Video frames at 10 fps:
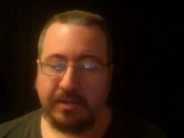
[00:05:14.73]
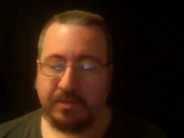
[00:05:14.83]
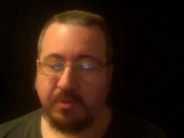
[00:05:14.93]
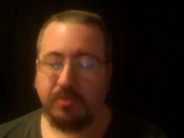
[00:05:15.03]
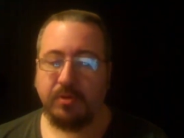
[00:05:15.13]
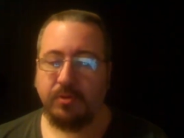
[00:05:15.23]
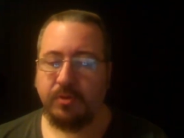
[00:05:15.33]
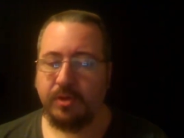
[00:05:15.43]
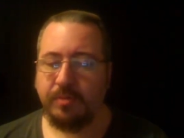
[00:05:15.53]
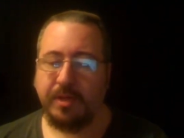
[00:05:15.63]
Smoked
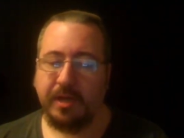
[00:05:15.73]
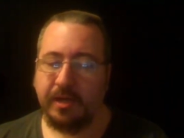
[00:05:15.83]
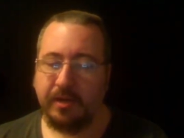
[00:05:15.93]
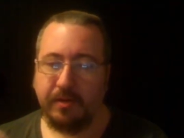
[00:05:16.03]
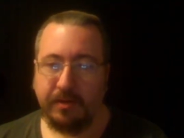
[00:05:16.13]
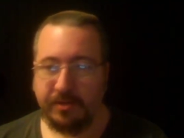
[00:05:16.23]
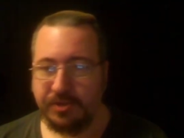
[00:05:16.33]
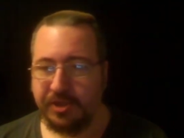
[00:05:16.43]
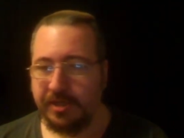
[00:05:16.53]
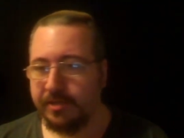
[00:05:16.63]
Gouda being a
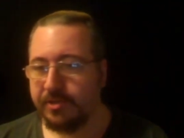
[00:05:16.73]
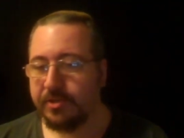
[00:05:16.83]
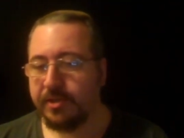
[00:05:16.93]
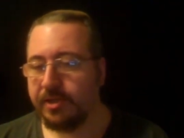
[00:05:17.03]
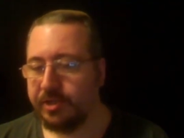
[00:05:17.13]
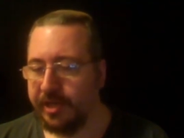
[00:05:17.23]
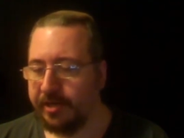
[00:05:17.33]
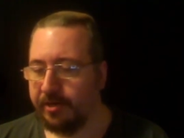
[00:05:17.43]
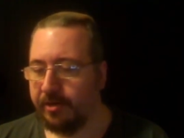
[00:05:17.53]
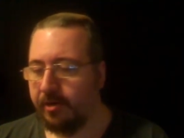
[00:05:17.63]
cheese just like
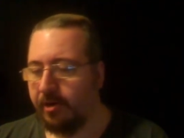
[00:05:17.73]
cheddar.